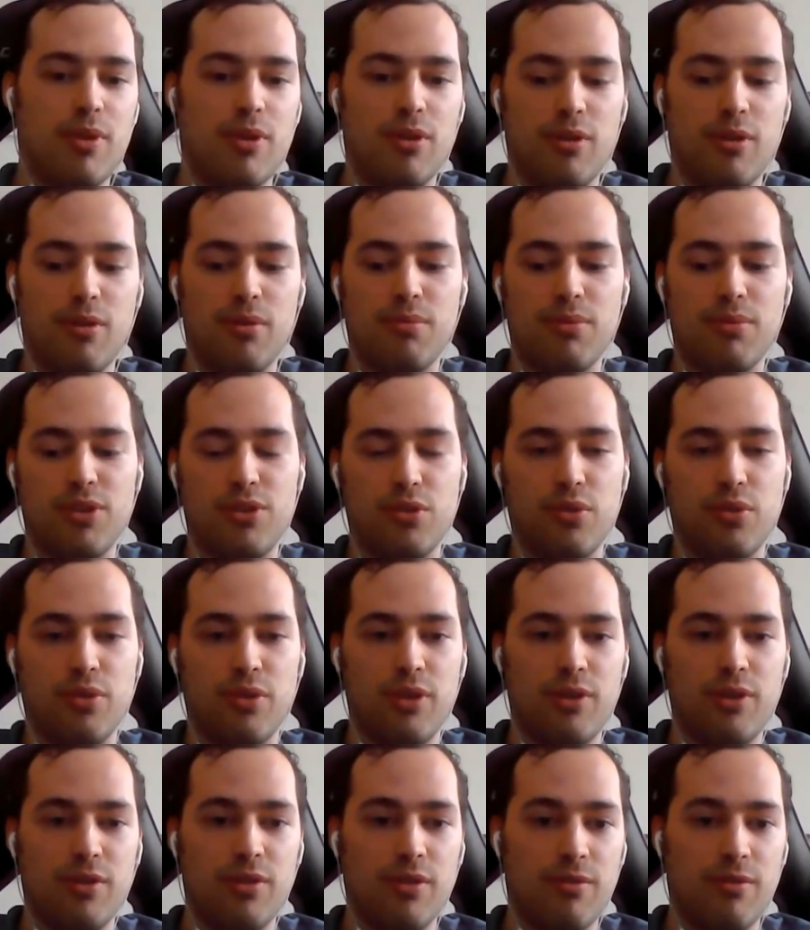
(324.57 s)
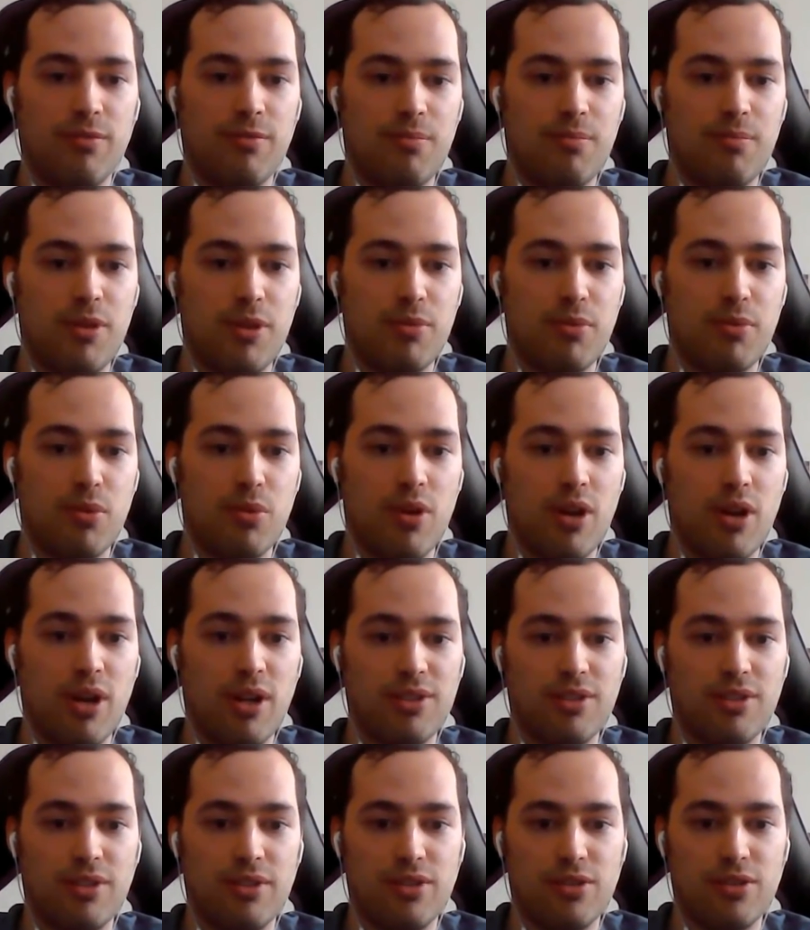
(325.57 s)
the majority of people
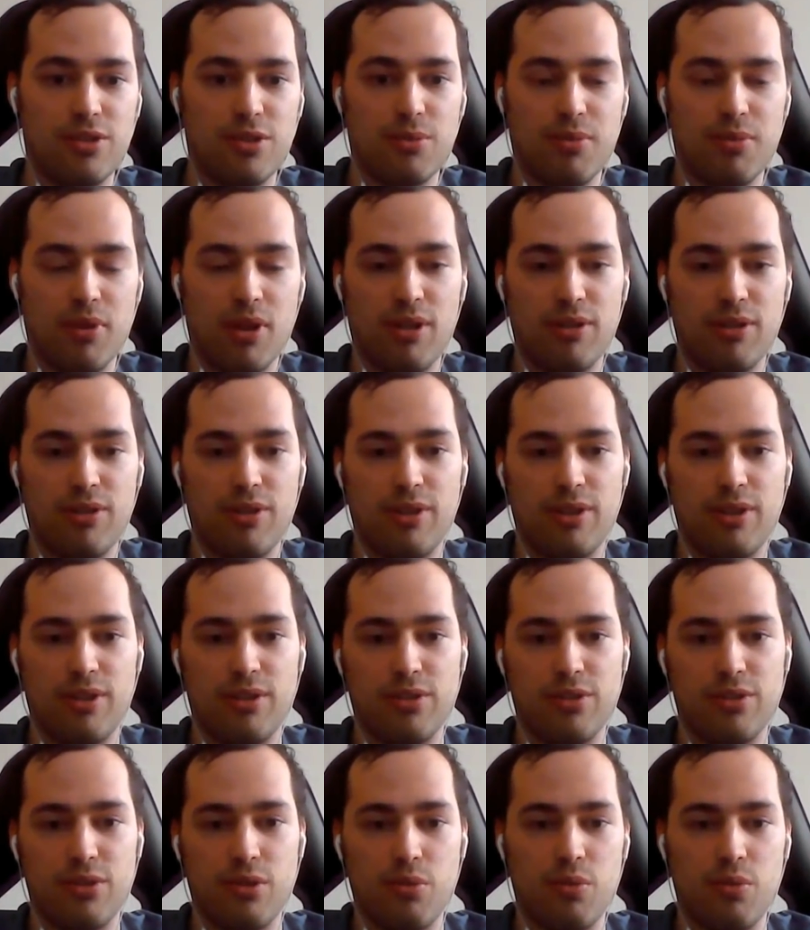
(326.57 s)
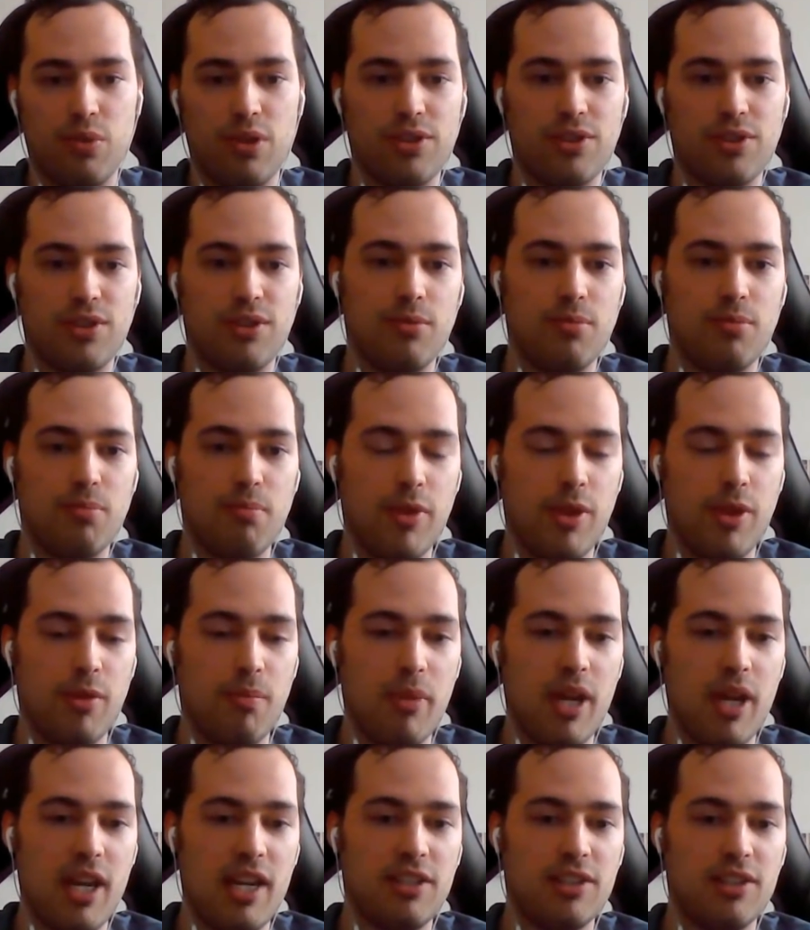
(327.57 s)
watching this are probably thinking, so what's the
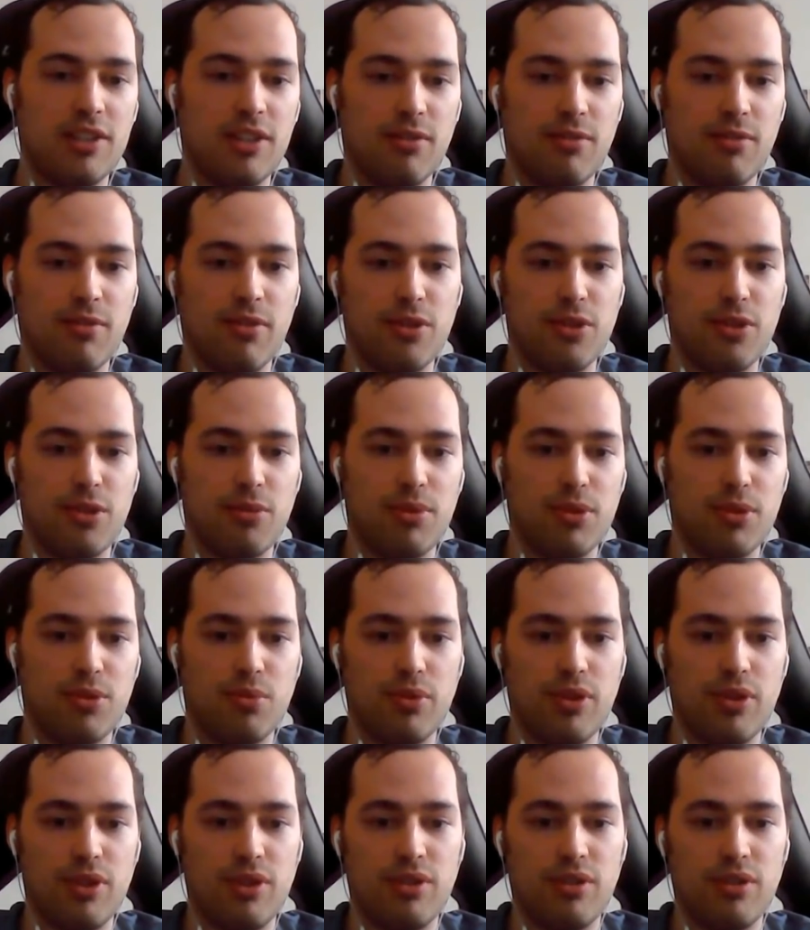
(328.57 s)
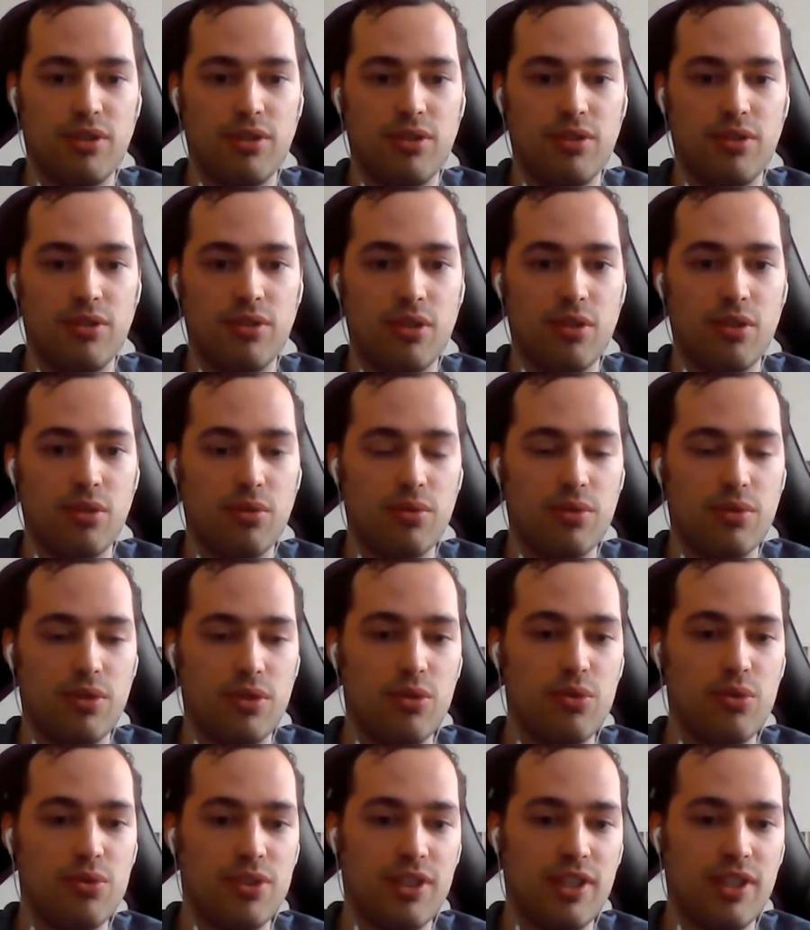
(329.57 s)
main difference between,
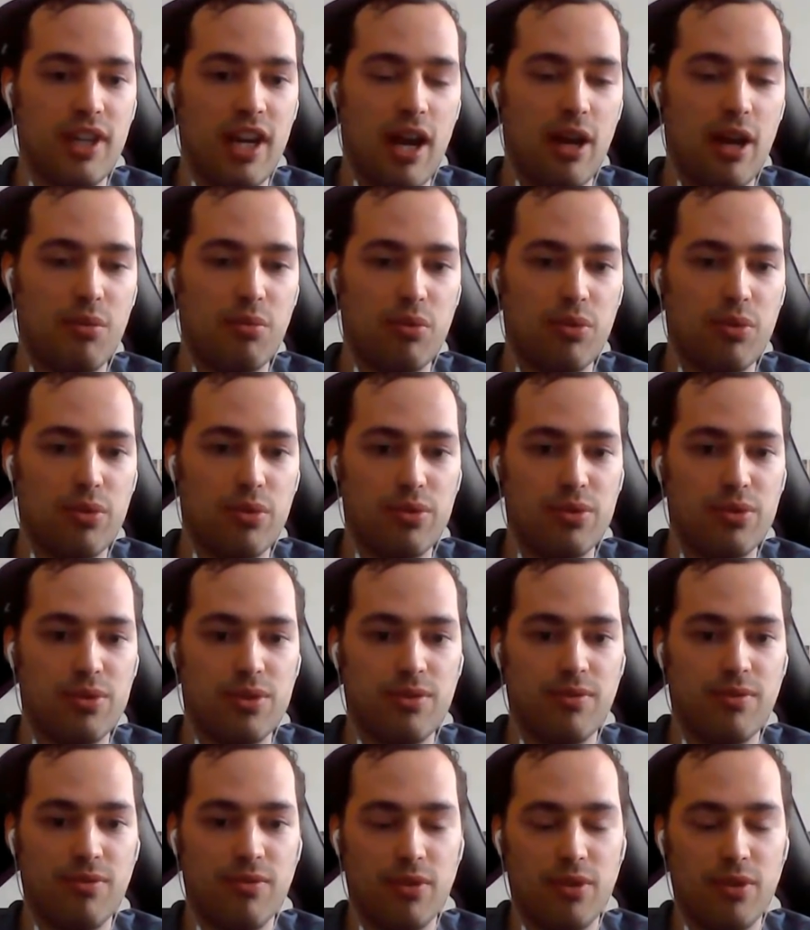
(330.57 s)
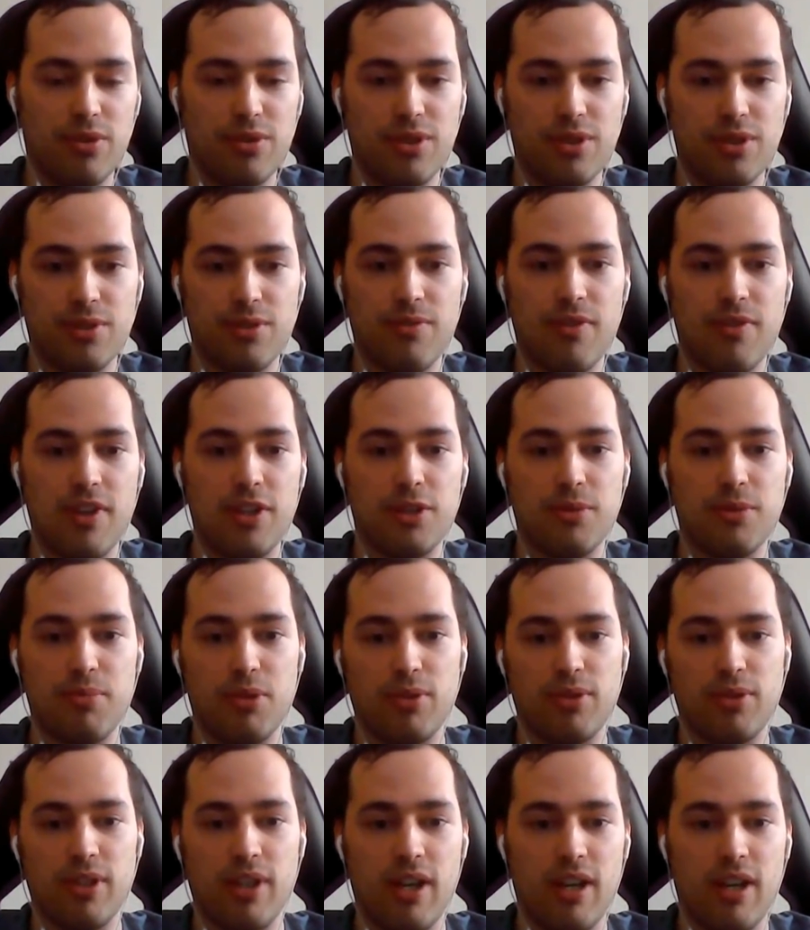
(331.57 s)
using AdWords versus
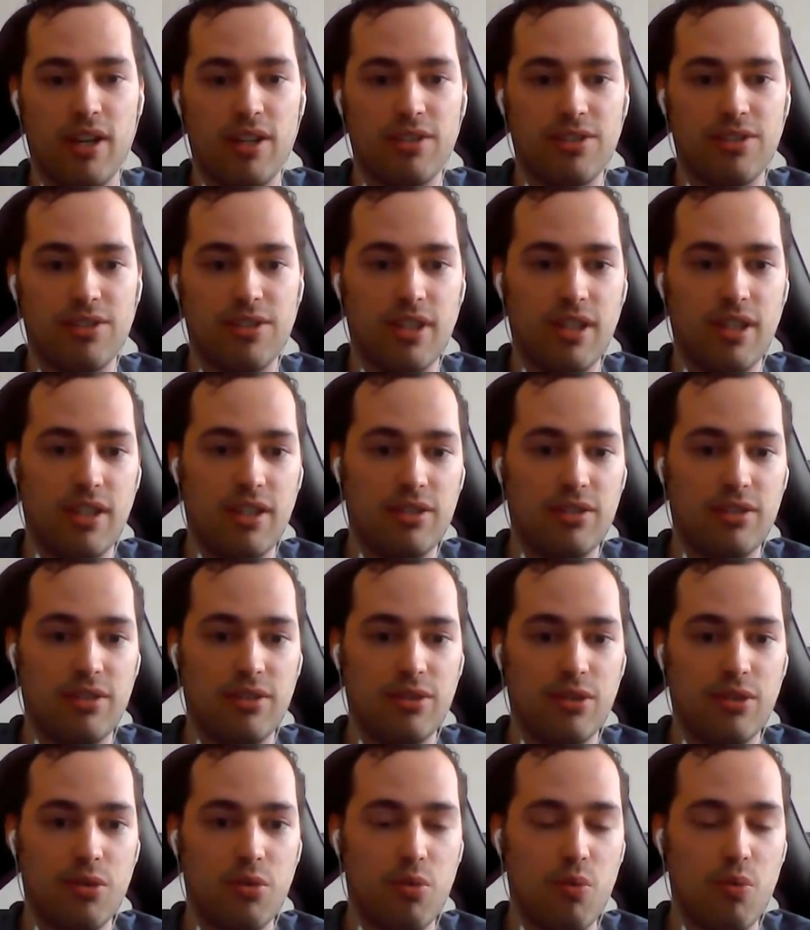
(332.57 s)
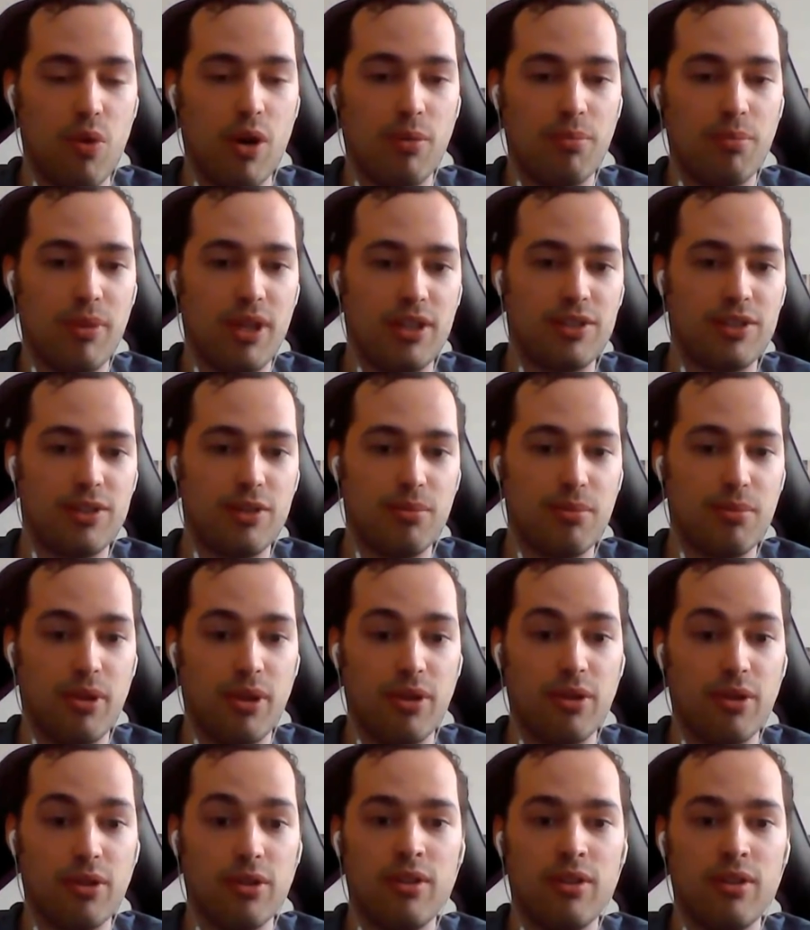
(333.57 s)
Facebook ads, and, what makes it
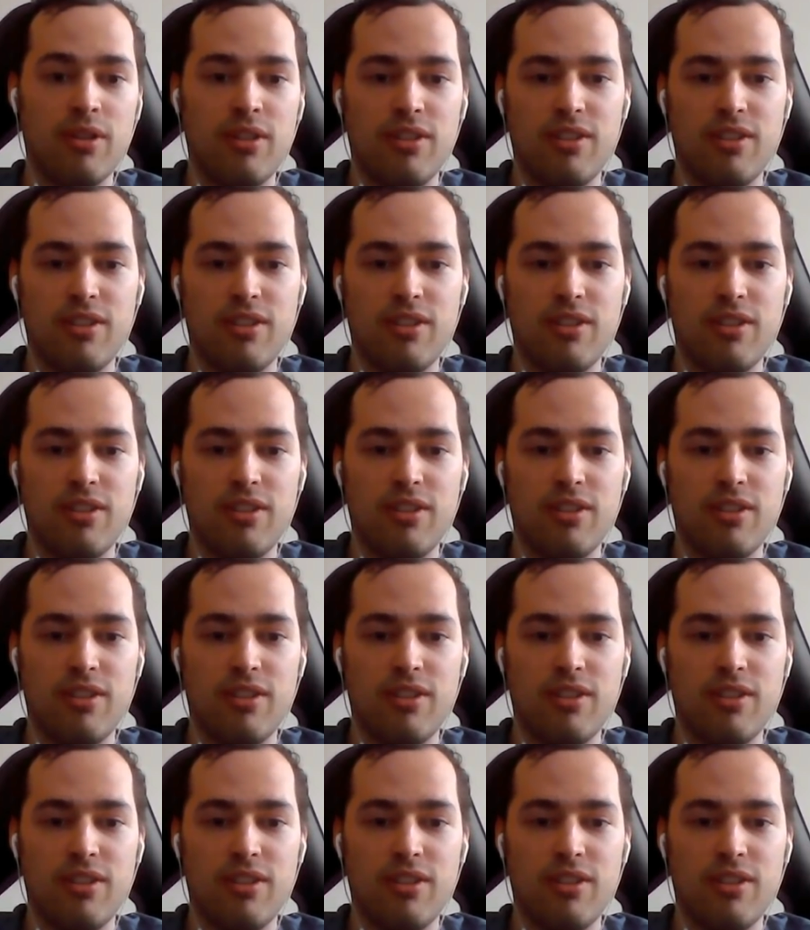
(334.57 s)
better?